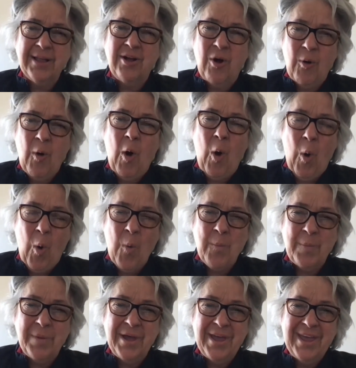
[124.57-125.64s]
go
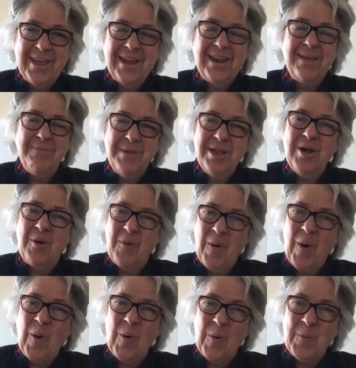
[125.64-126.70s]
home. Let me go
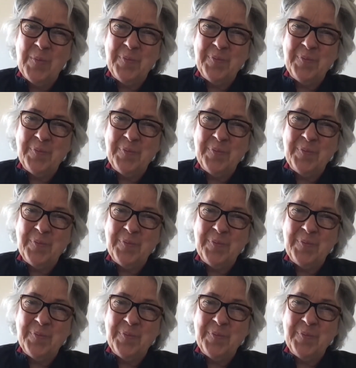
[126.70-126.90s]
home.